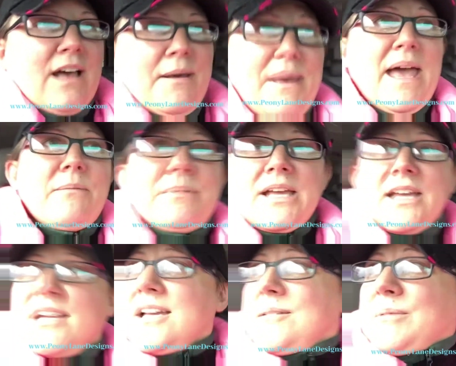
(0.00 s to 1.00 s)
I'm happy.
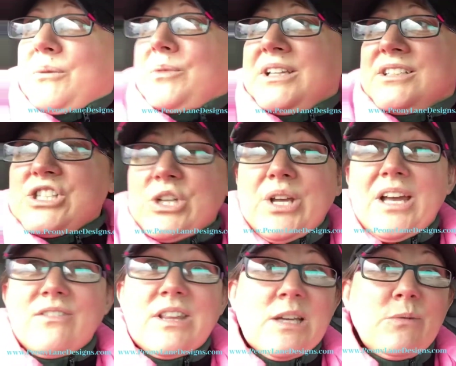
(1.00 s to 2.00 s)
But we'll show you
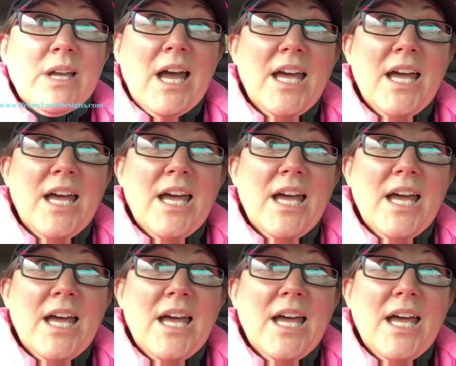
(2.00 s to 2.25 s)
everything we